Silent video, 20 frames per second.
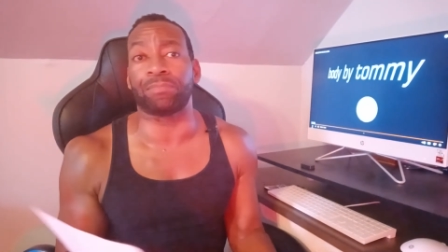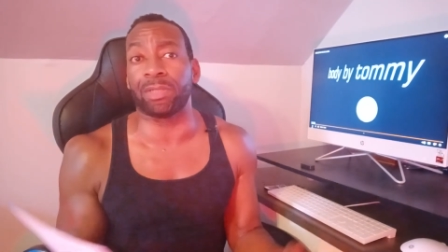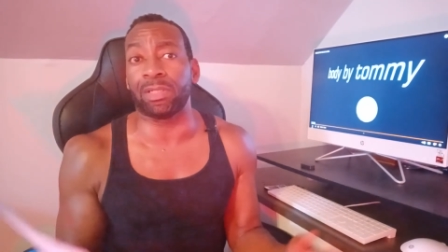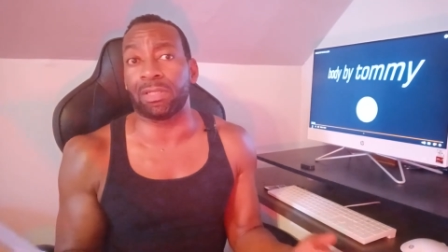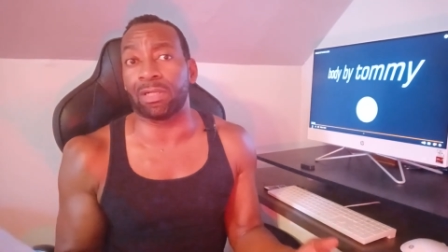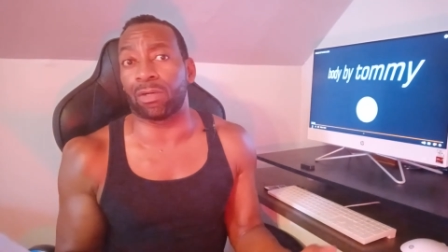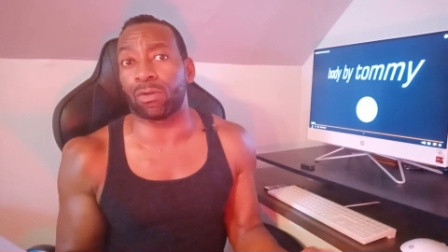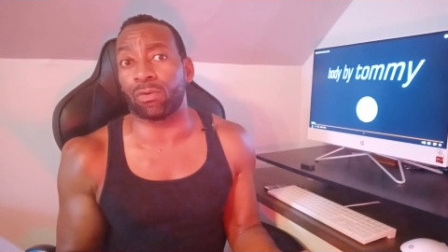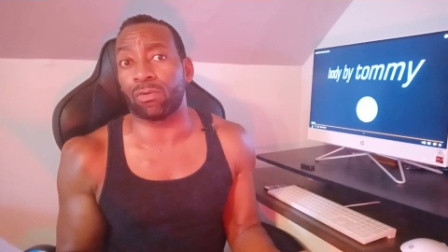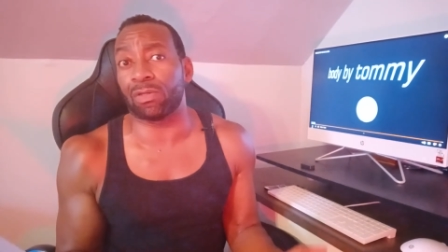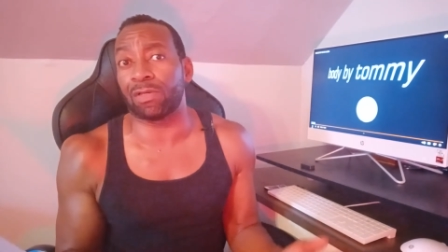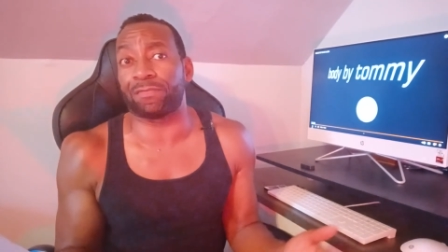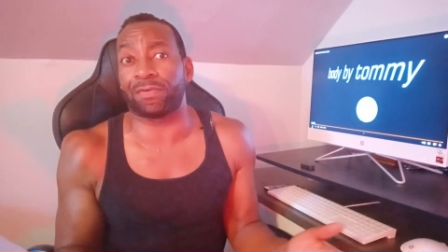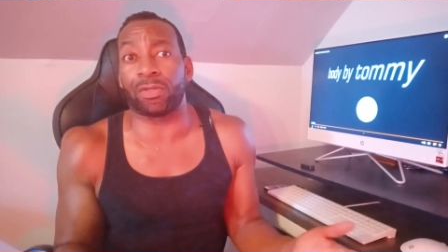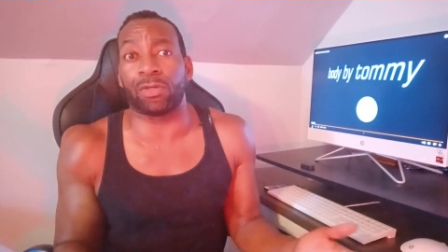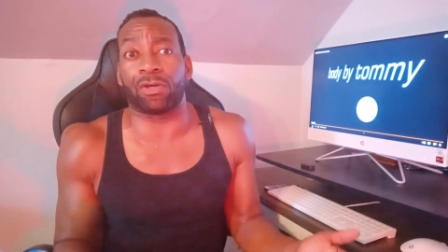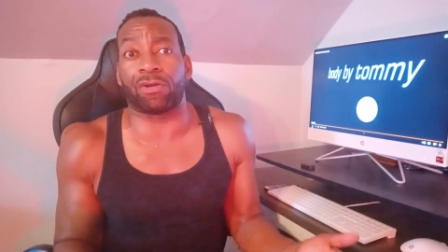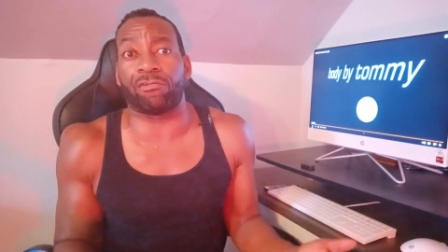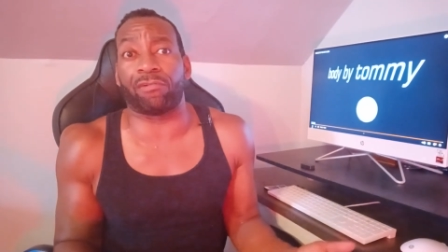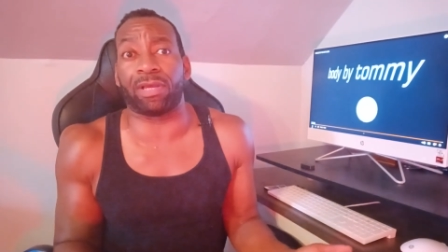below if
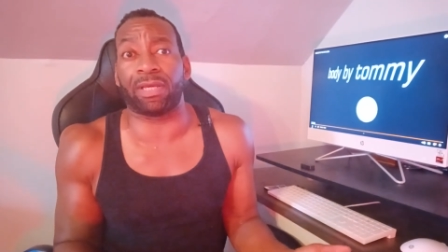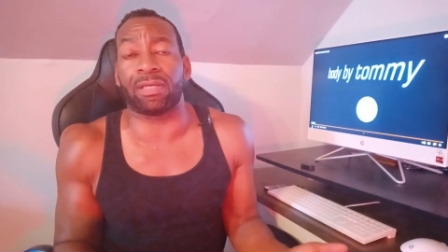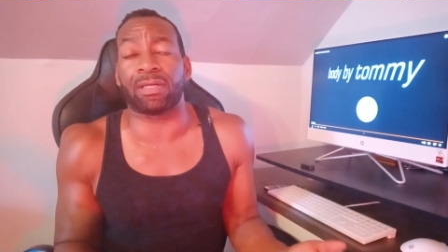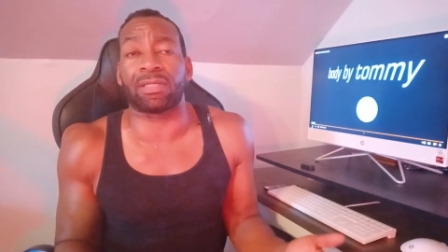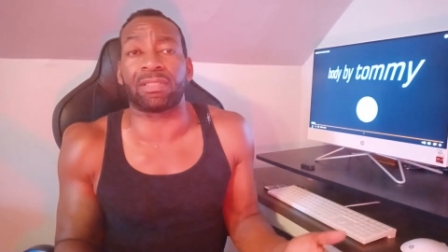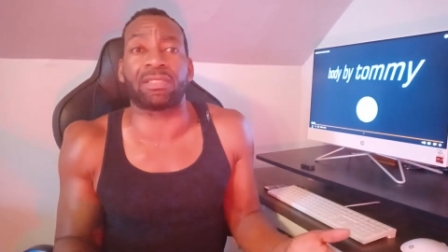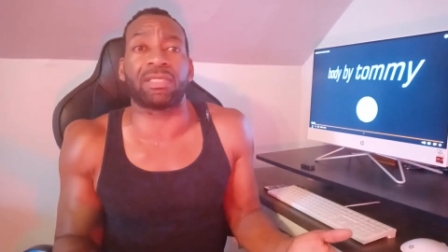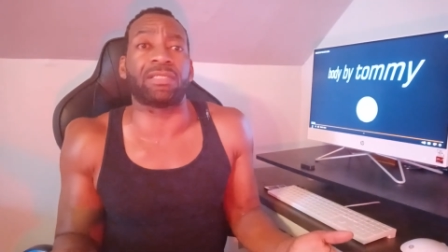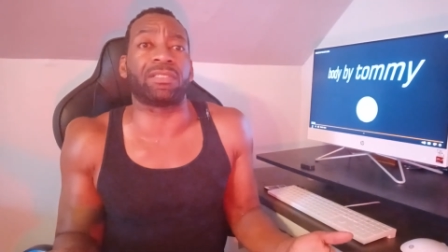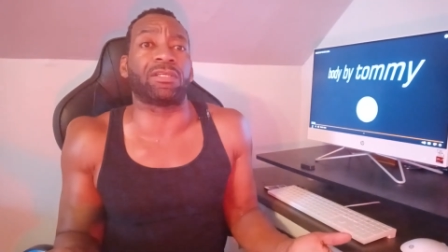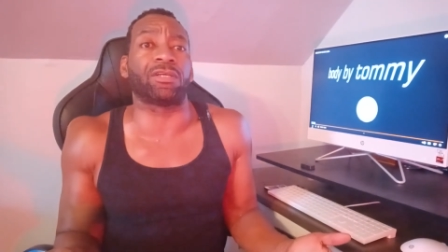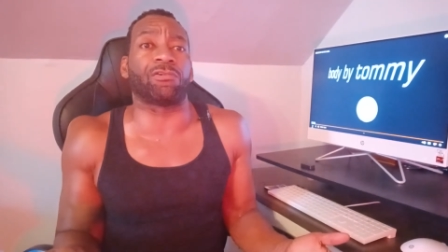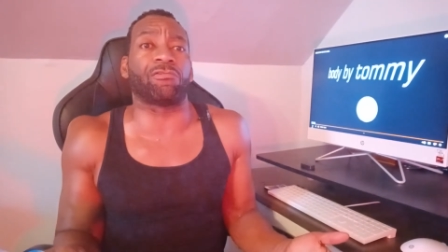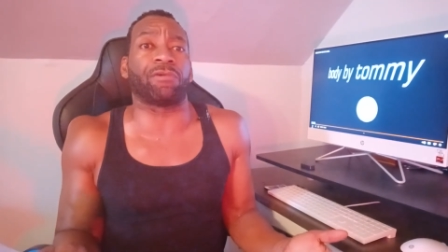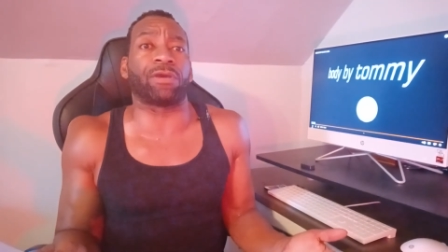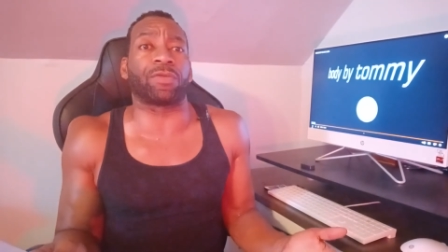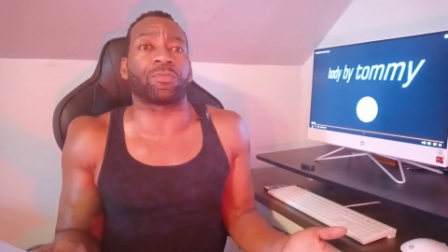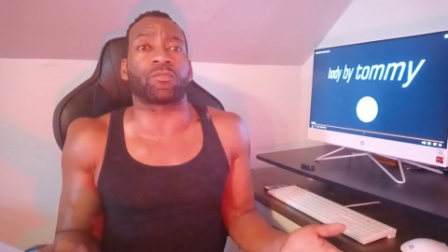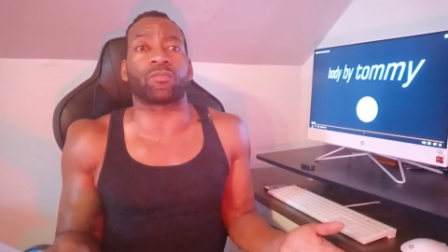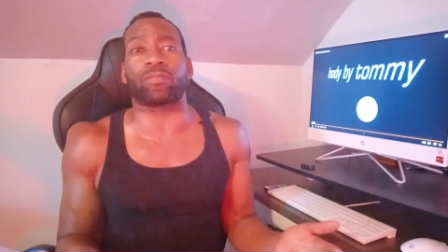you agree or
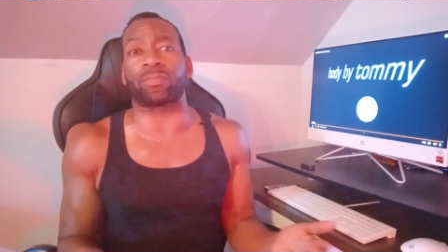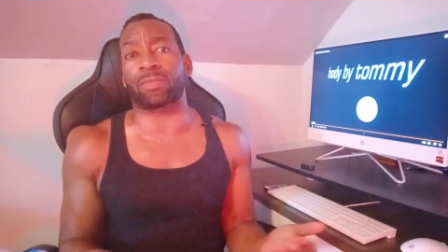disagree,